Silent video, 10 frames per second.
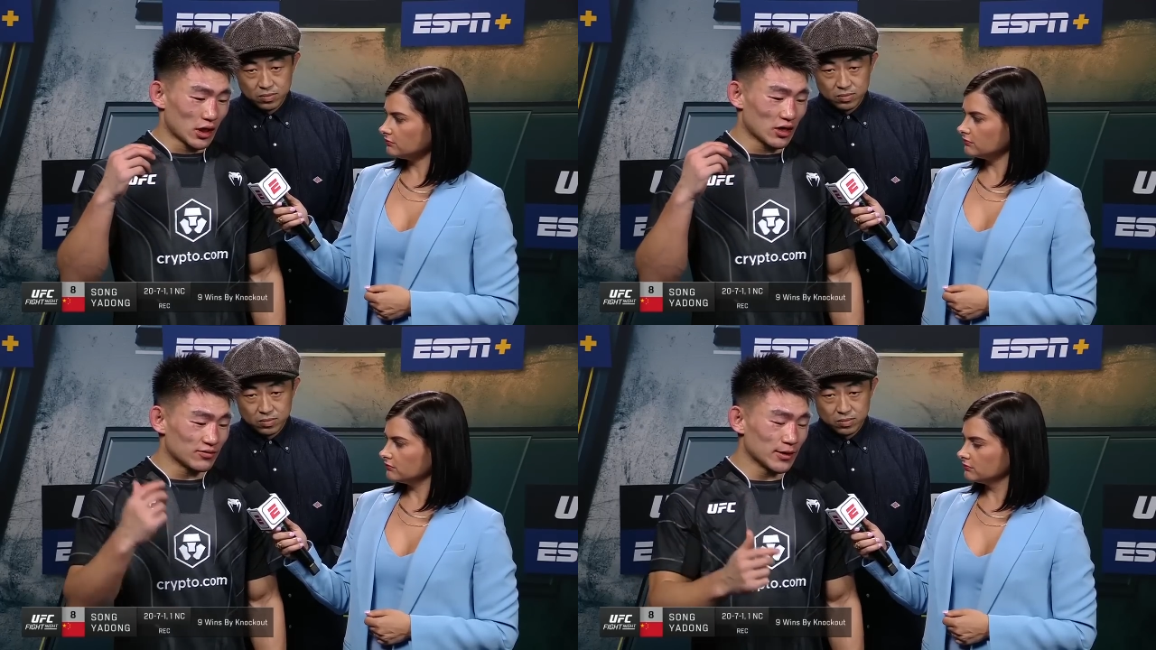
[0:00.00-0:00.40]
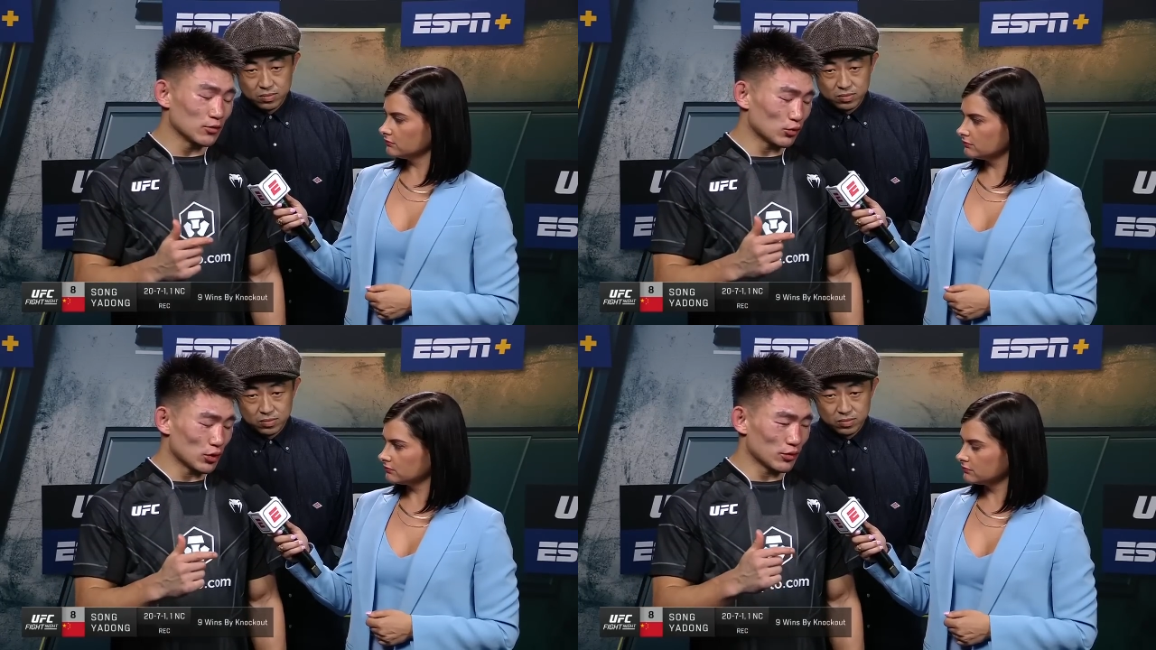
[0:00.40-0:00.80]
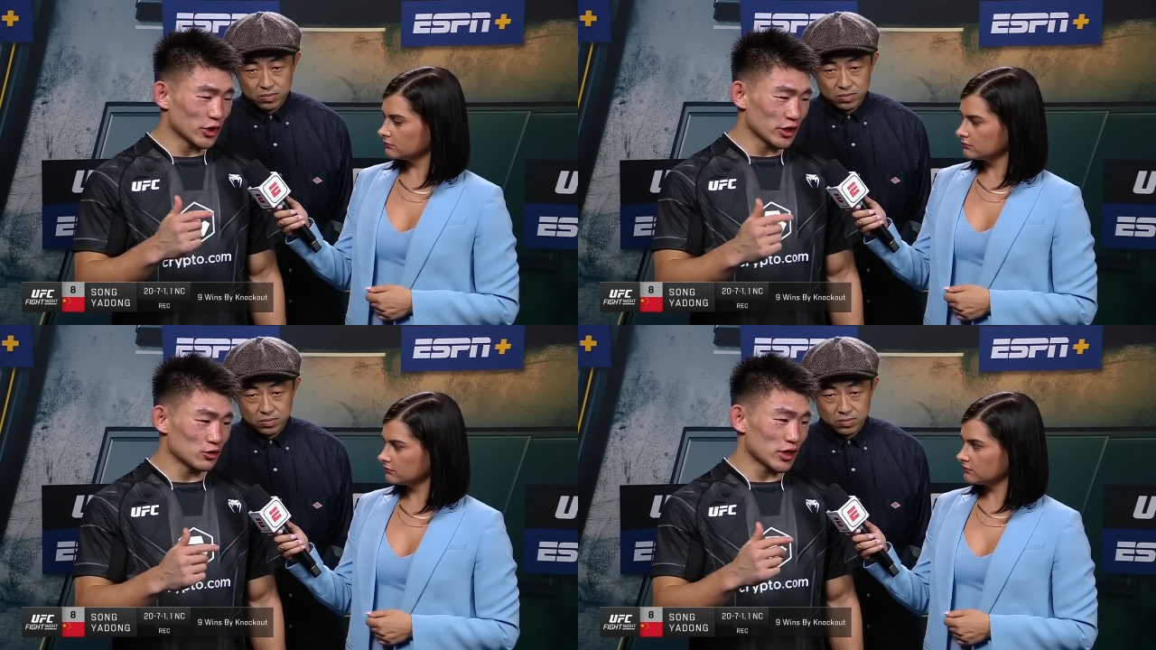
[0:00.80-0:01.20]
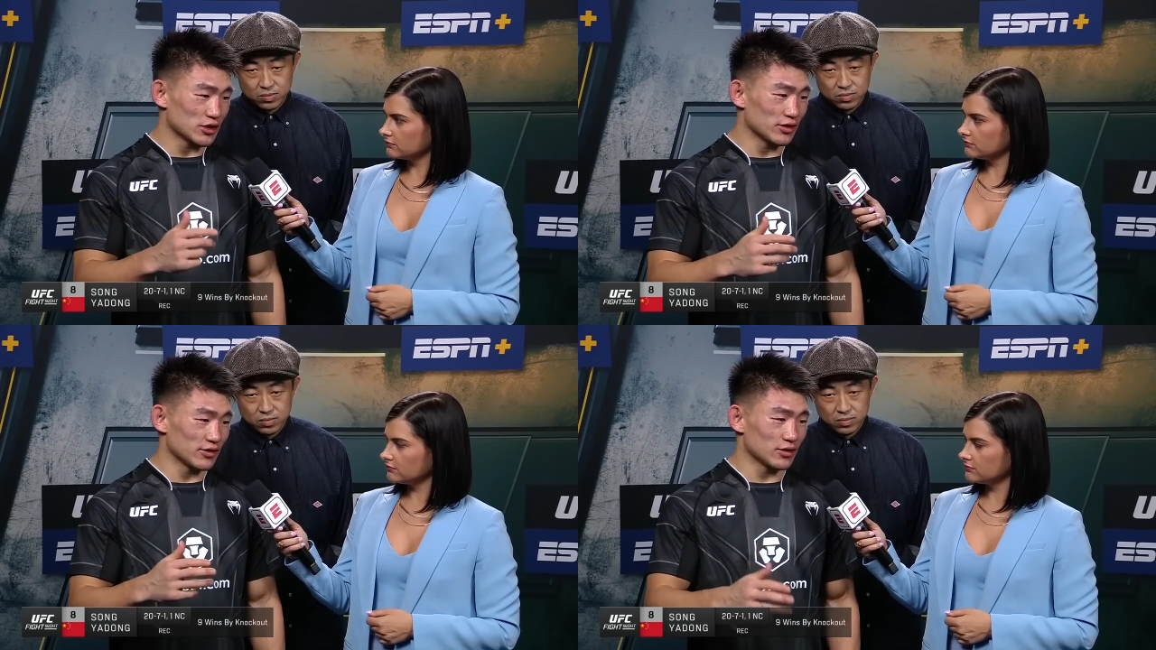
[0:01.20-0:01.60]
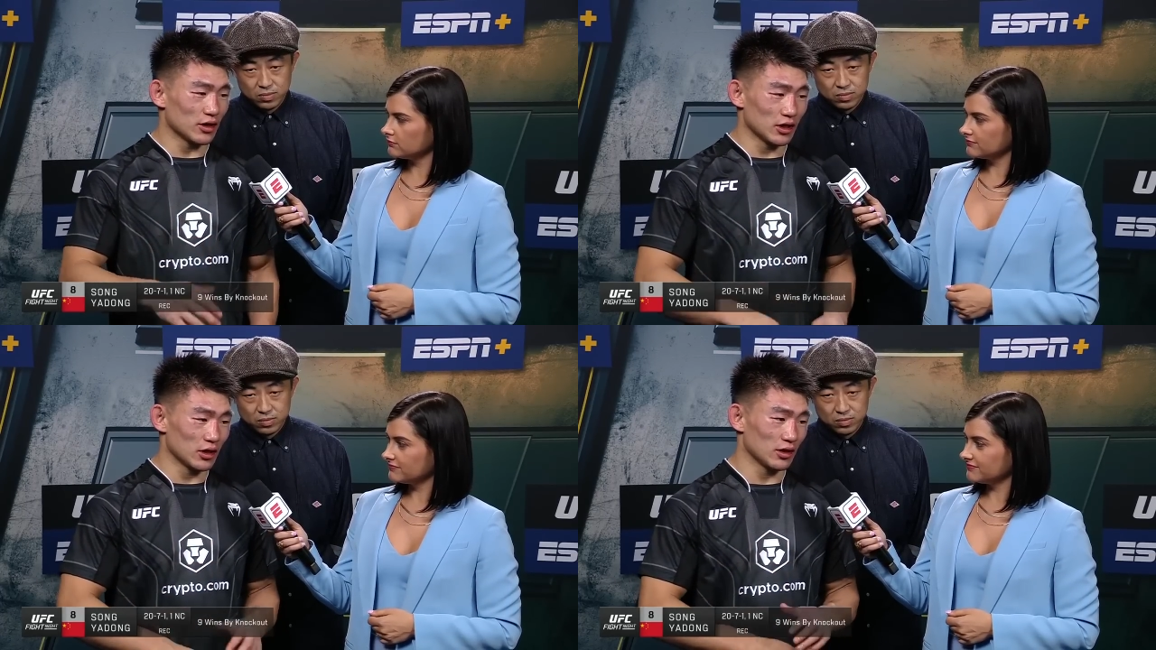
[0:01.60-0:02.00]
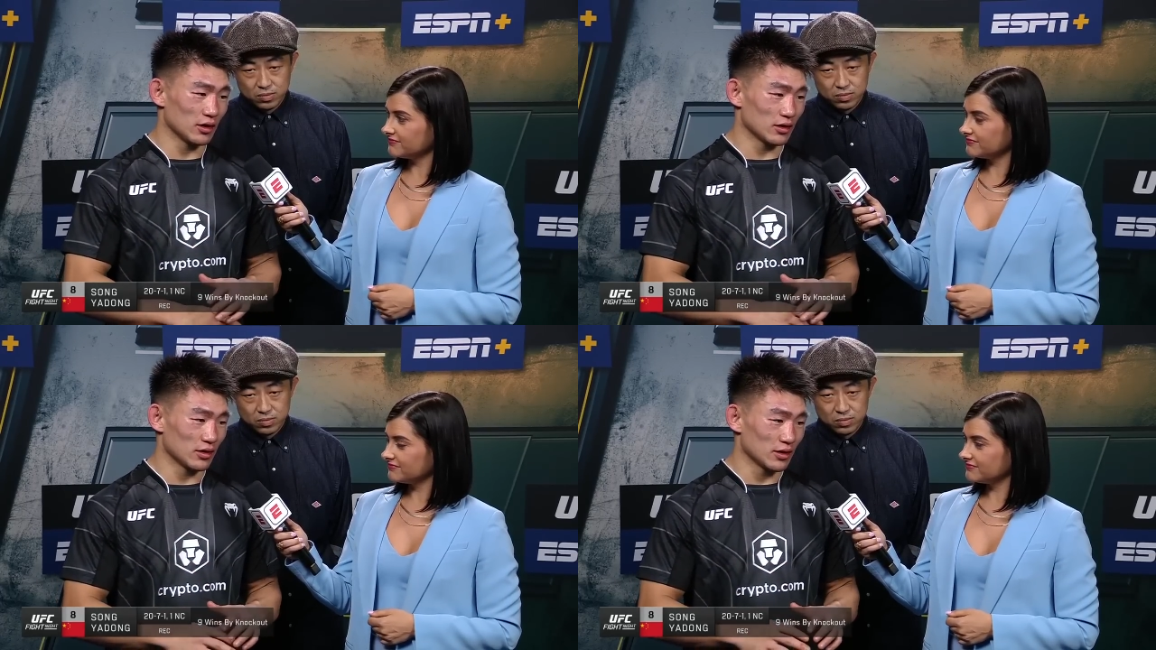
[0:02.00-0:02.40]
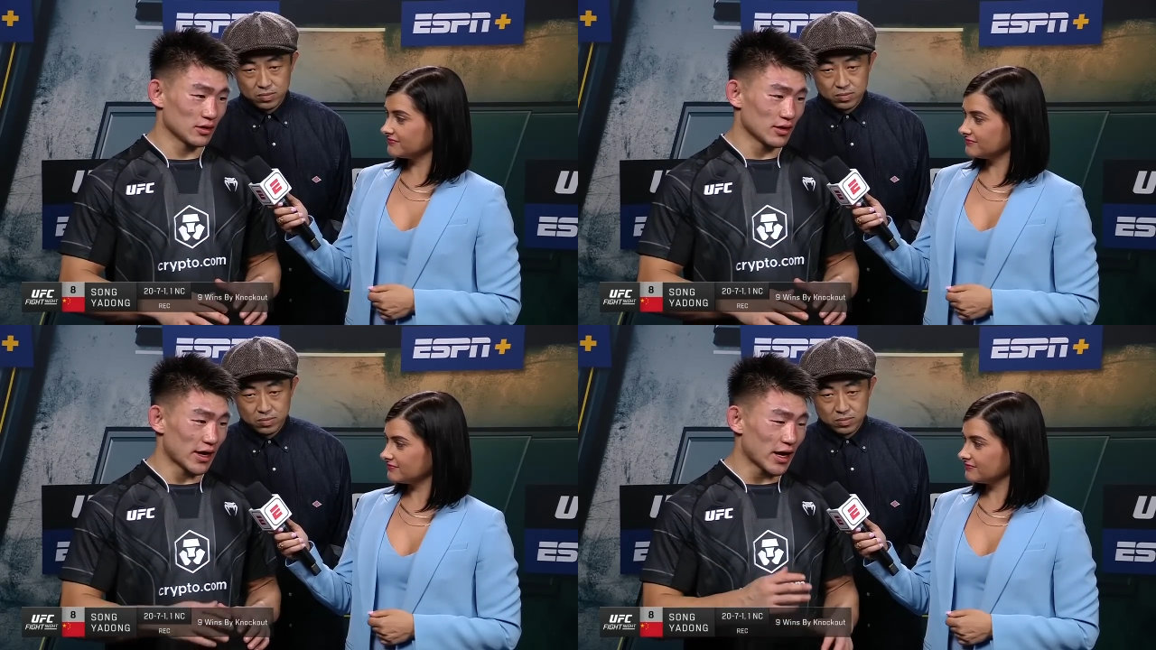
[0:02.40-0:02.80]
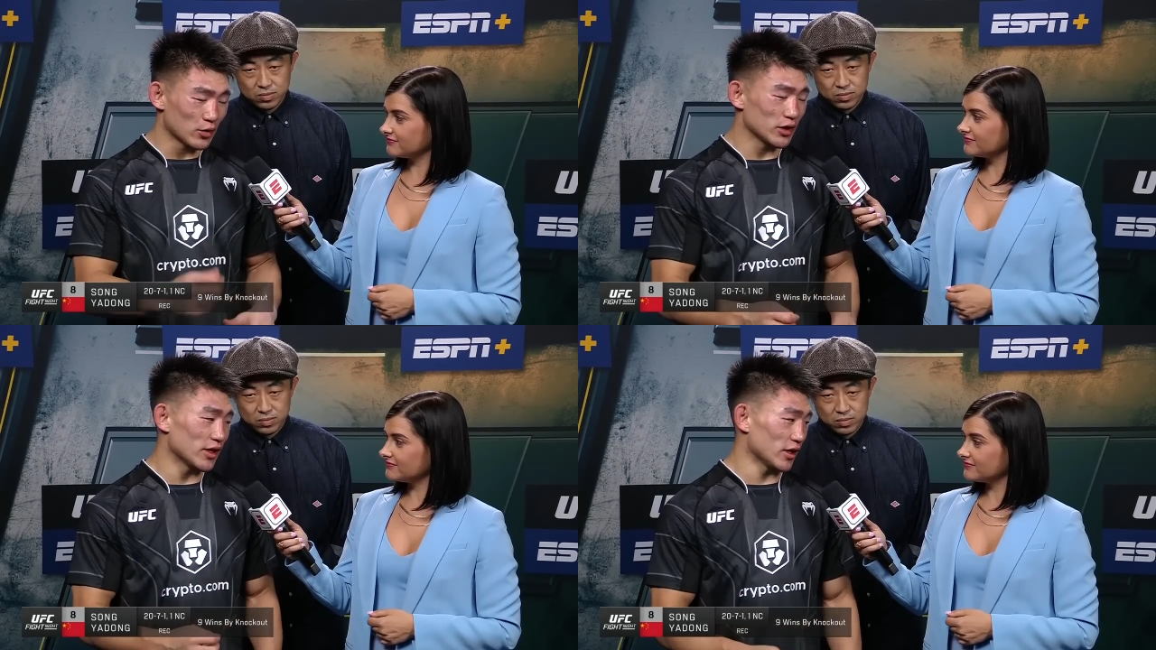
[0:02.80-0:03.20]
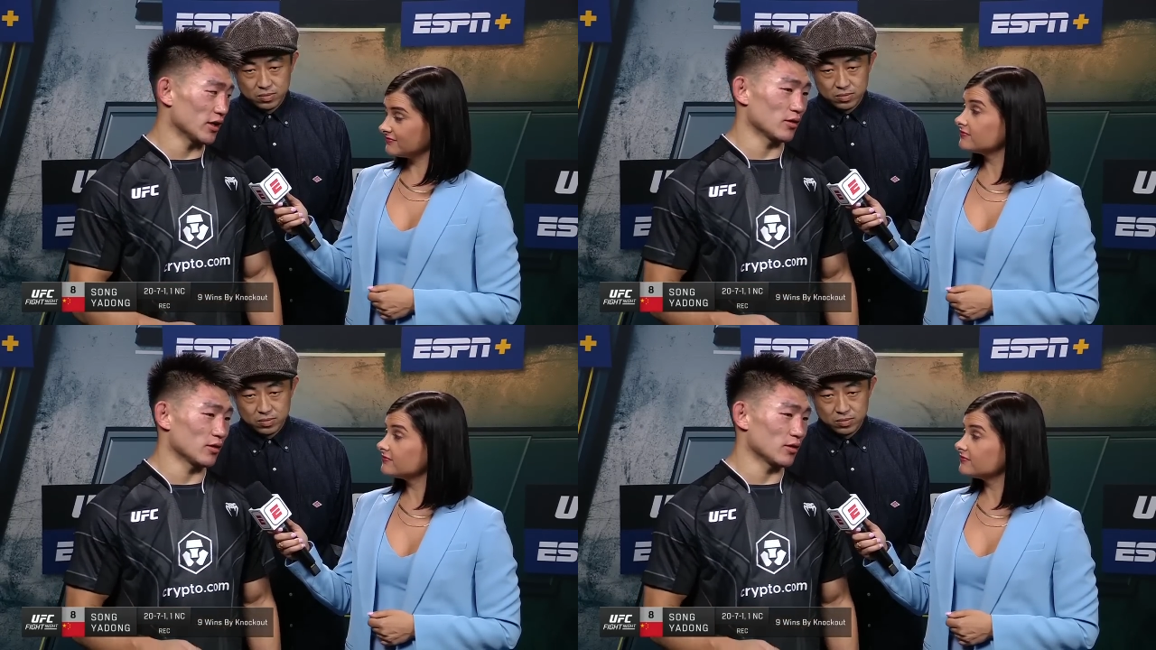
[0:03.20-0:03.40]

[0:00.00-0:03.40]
Speaker 1: I've been working wrestling every day